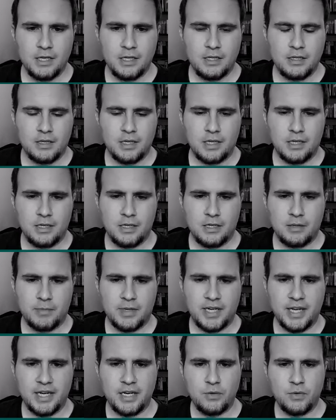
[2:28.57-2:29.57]

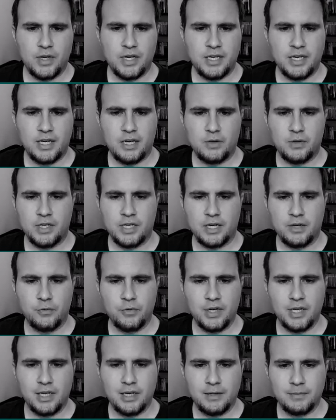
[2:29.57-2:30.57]
But anyway, now in
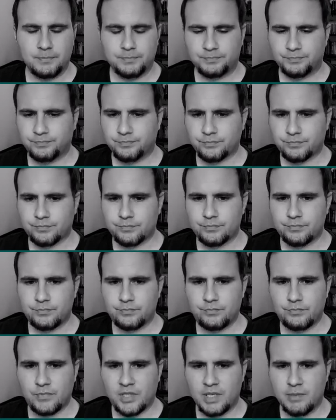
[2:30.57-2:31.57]
Unreal,
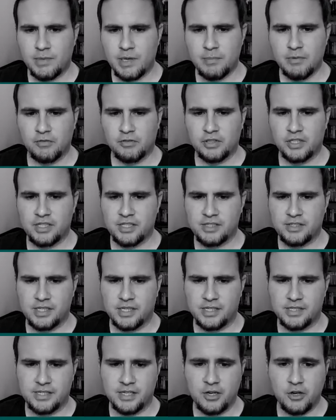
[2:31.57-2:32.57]
my pivot
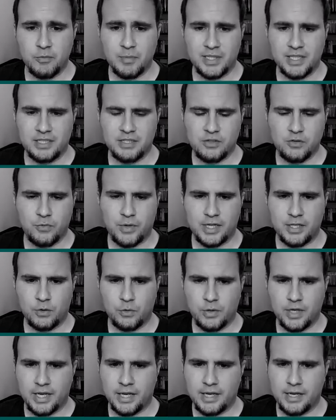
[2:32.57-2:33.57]
is here, but it's quite
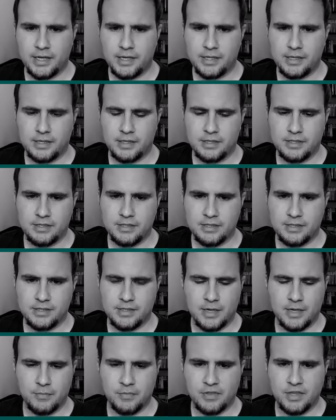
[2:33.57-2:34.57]
okay. It's the
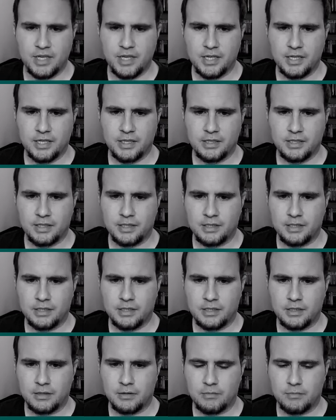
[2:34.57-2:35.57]
same thing,
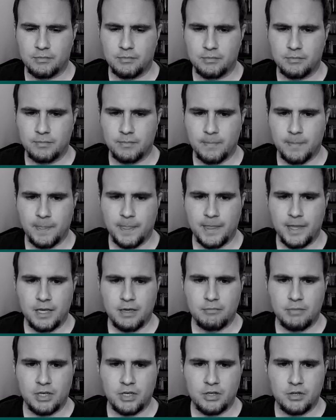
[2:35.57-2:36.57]

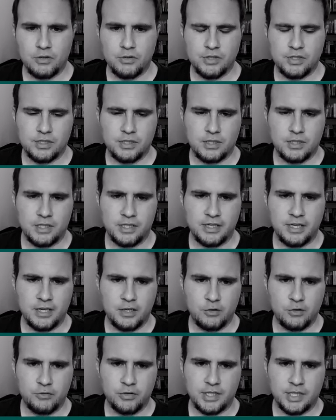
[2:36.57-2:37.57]
because in the
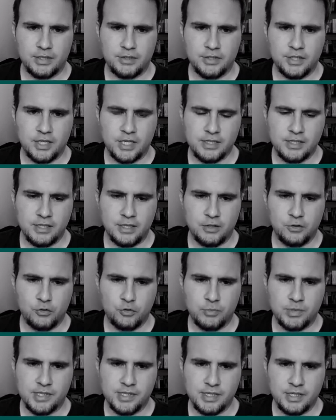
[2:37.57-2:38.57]
end of it, I just need it
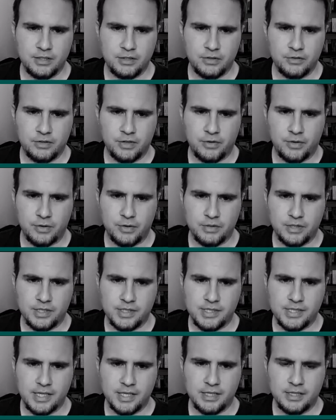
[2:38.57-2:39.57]
to be centered around the
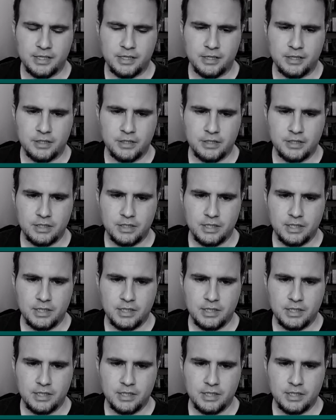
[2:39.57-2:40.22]
Z here.